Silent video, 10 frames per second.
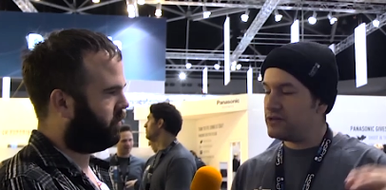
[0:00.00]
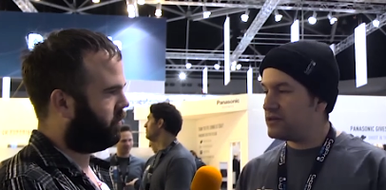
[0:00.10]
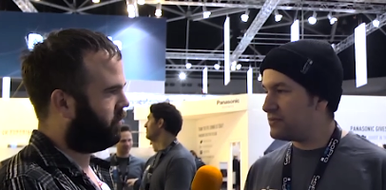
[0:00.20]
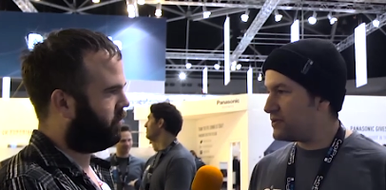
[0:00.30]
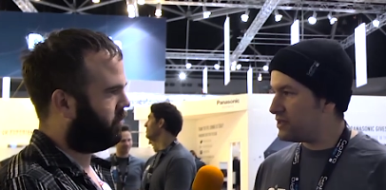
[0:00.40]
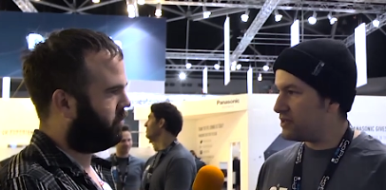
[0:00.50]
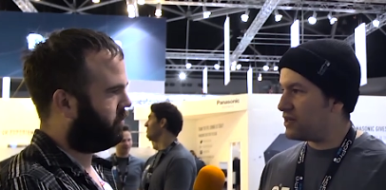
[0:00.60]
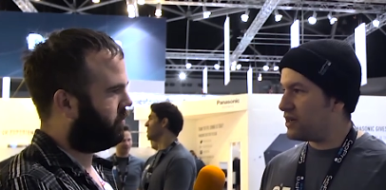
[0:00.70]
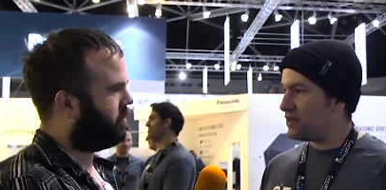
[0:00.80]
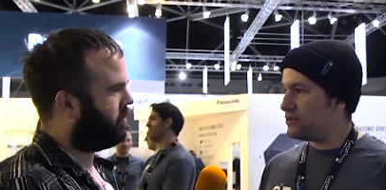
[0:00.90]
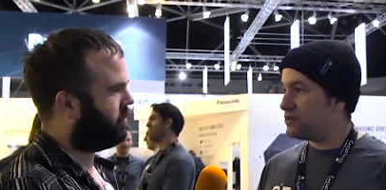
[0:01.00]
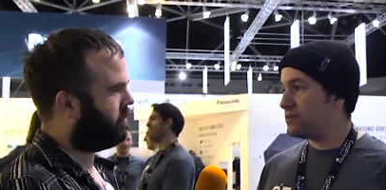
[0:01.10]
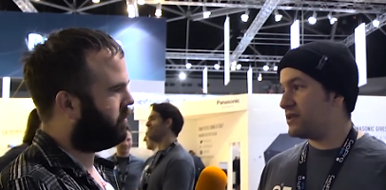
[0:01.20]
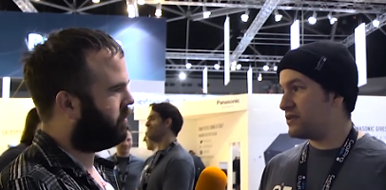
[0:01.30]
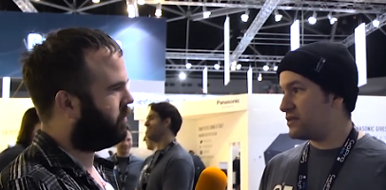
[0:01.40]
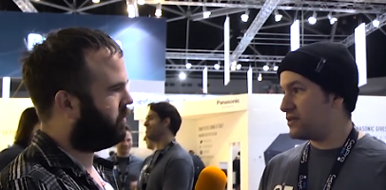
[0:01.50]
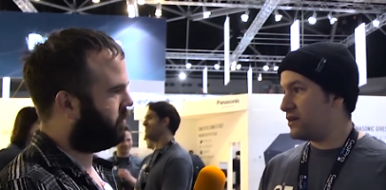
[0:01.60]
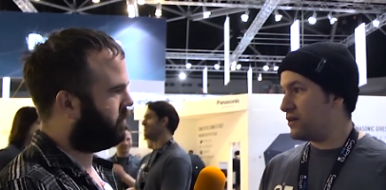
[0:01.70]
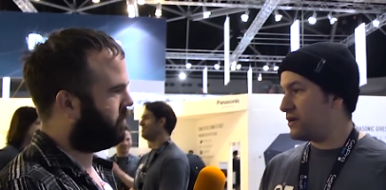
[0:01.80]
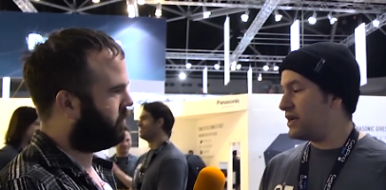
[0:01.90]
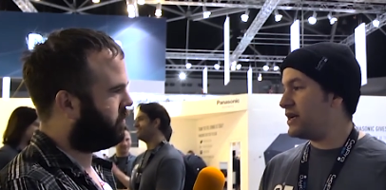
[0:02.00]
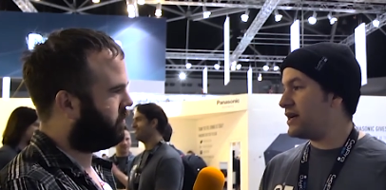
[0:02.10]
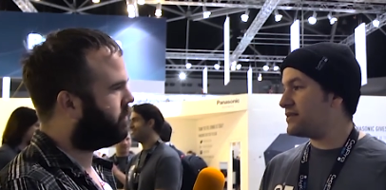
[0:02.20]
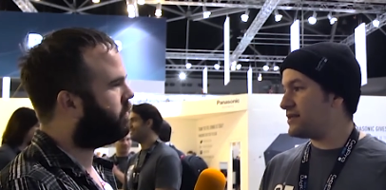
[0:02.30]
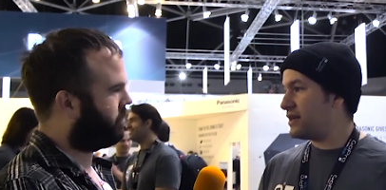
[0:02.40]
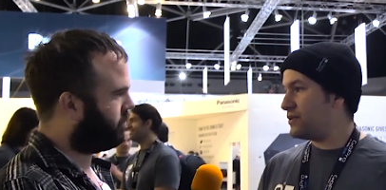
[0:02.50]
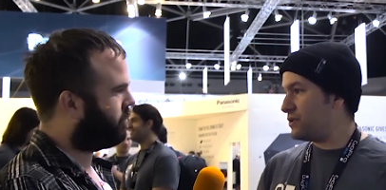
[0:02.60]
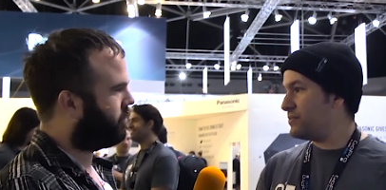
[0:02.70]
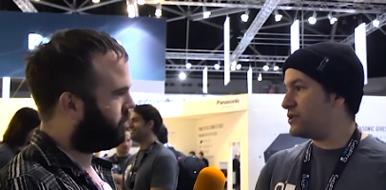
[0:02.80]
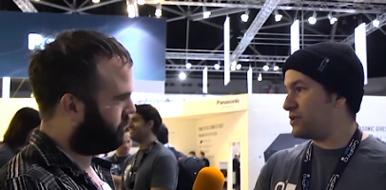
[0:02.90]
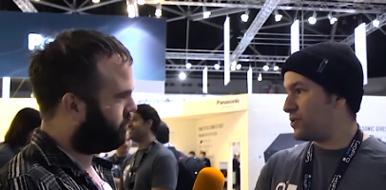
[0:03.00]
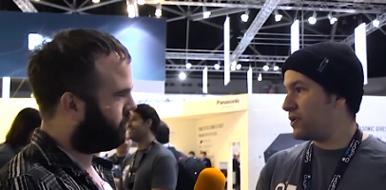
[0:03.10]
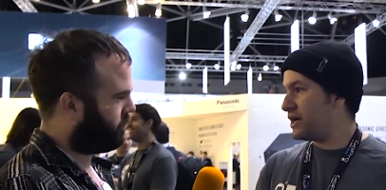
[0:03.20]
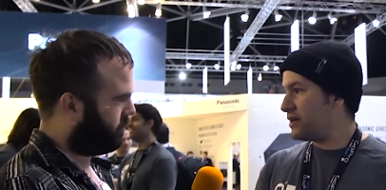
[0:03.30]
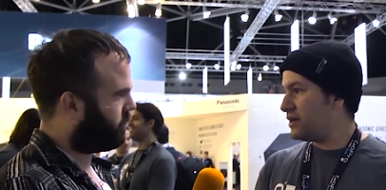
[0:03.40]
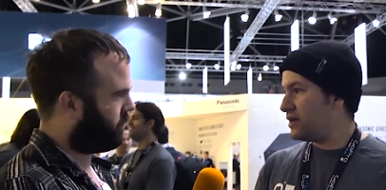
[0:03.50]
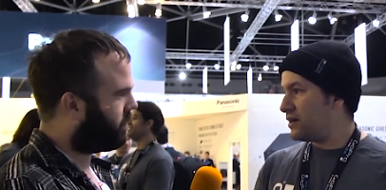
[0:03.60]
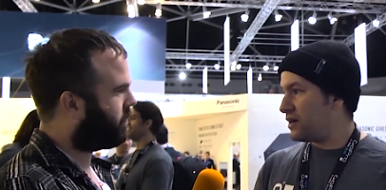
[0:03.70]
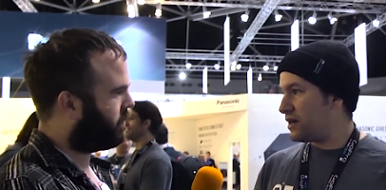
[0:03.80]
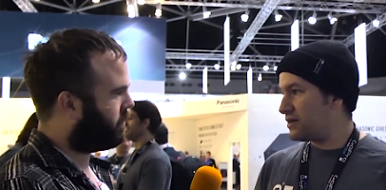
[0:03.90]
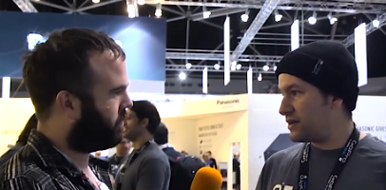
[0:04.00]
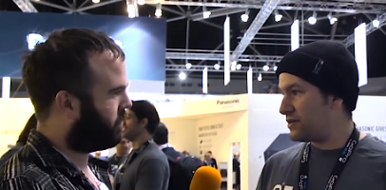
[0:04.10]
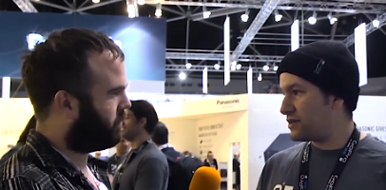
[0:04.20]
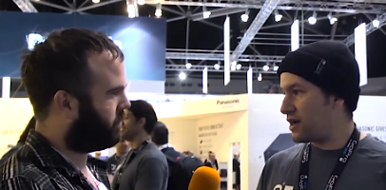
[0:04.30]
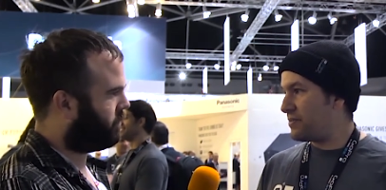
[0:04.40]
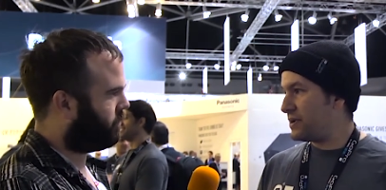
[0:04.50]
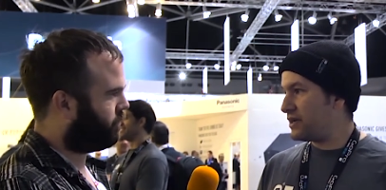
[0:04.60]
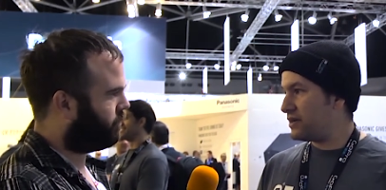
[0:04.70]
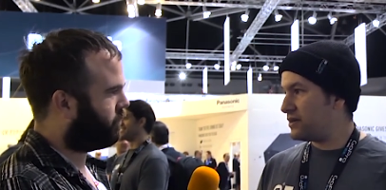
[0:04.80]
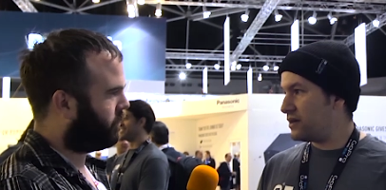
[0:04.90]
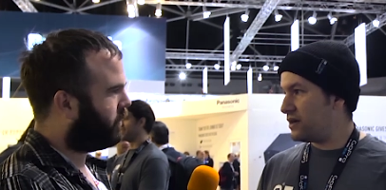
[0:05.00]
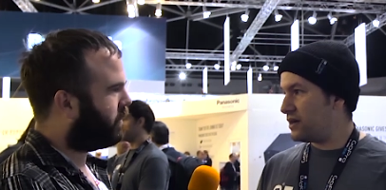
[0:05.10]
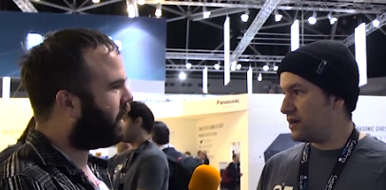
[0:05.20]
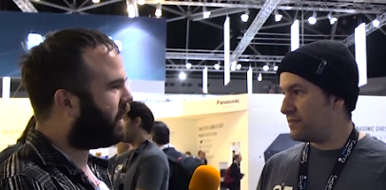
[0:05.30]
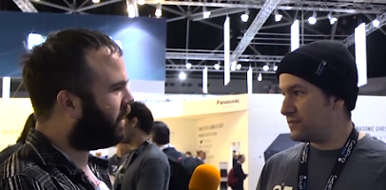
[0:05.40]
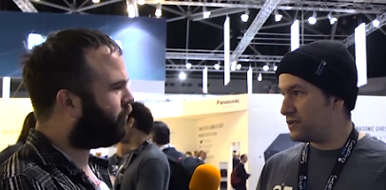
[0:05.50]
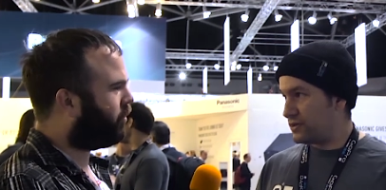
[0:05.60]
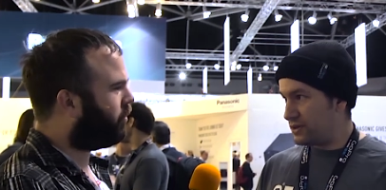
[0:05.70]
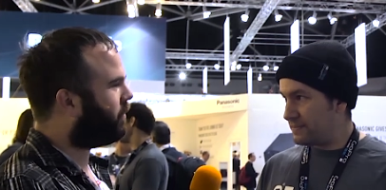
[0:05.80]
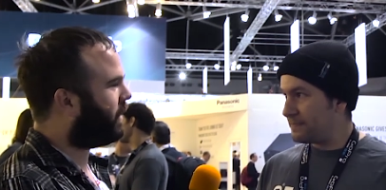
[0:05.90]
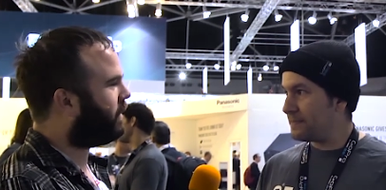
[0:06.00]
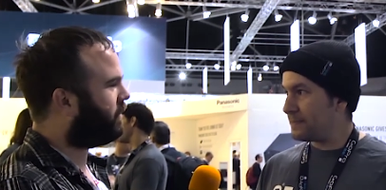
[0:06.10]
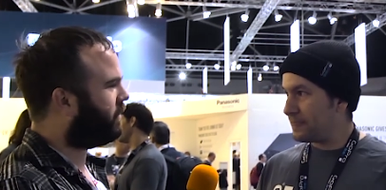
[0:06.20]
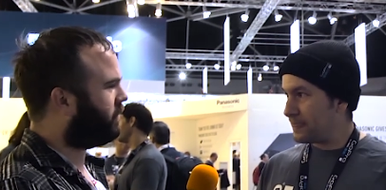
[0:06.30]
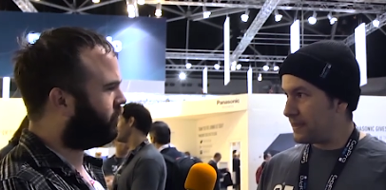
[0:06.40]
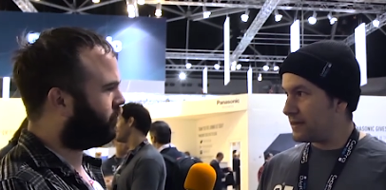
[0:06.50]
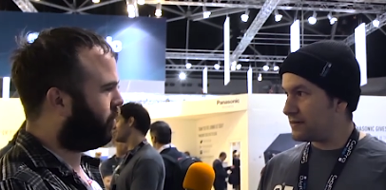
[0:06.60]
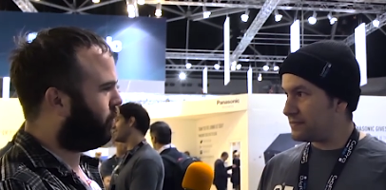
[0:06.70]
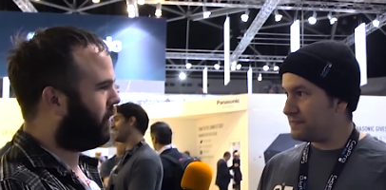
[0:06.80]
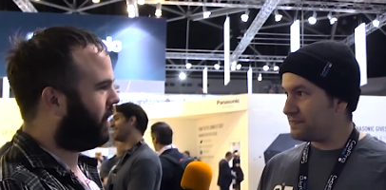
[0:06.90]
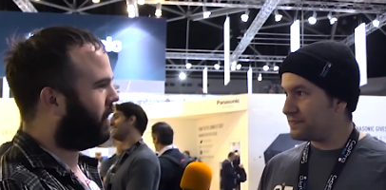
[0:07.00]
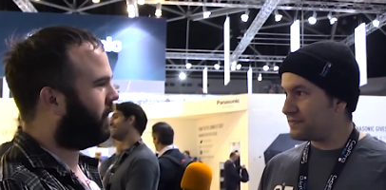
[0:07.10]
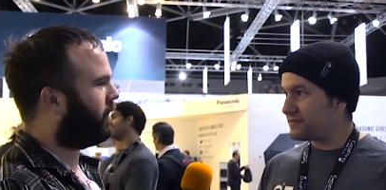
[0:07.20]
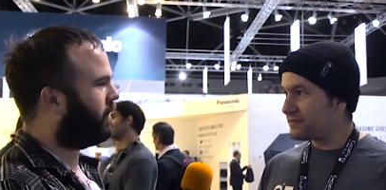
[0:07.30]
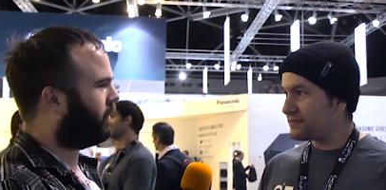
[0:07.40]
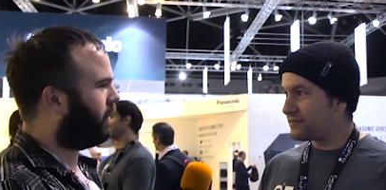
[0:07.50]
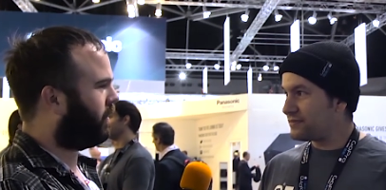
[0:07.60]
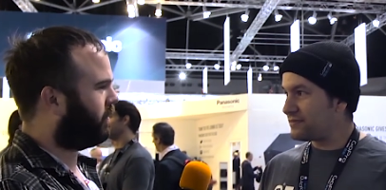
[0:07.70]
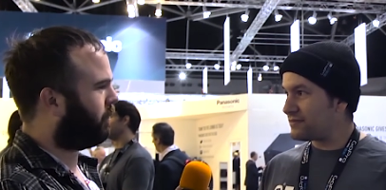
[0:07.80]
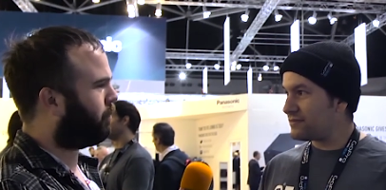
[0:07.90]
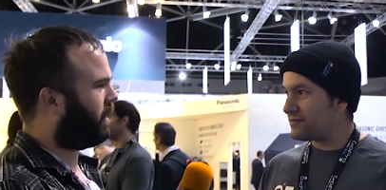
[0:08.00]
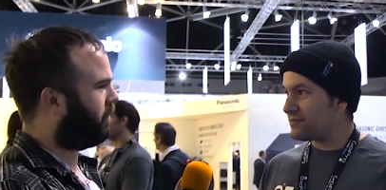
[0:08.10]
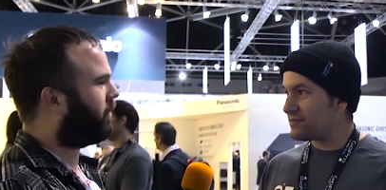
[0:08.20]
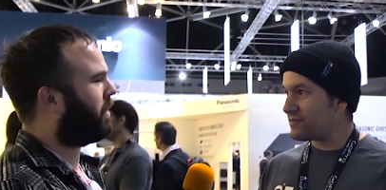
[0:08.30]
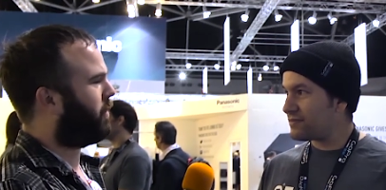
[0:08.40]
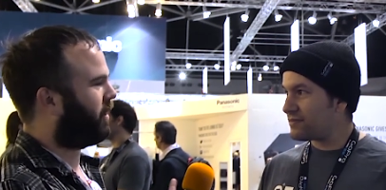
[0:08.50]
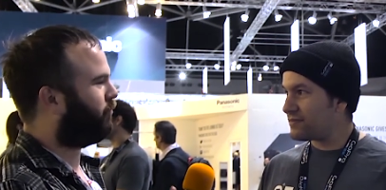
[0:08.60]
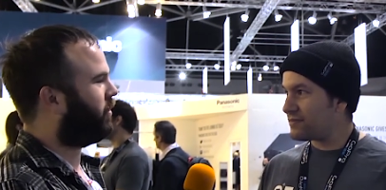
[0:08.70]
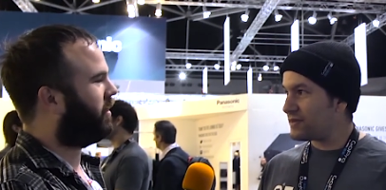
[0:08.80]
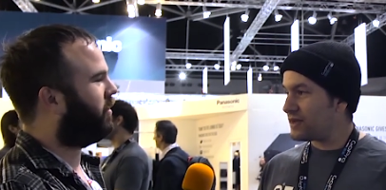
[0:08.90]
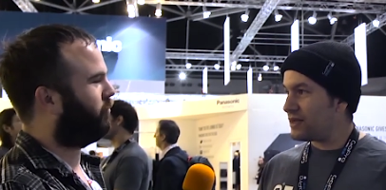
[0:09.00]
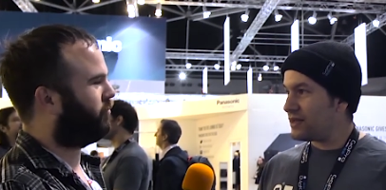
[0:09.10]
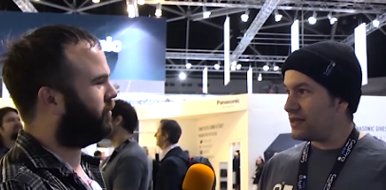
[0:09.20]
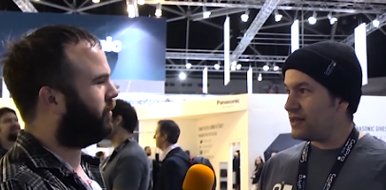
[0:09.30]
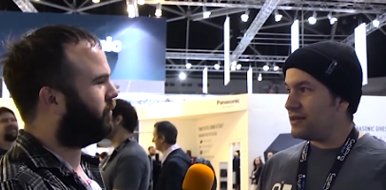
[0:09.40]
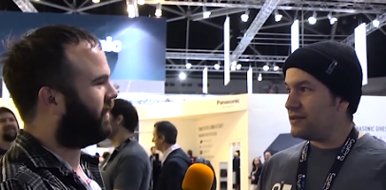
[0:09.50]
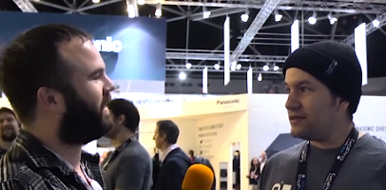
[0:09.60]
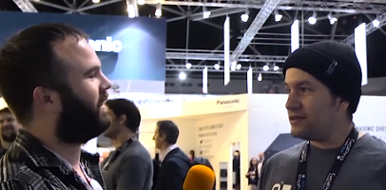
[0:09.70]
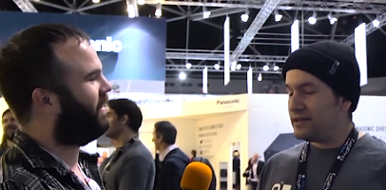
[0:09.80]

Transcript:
Speaker 1: YouTube, three, YouTube has already announced that it would be supporting stereoscopic um, yeah, they have sooner.
Speaker 2: already some uh, panoramic videos already.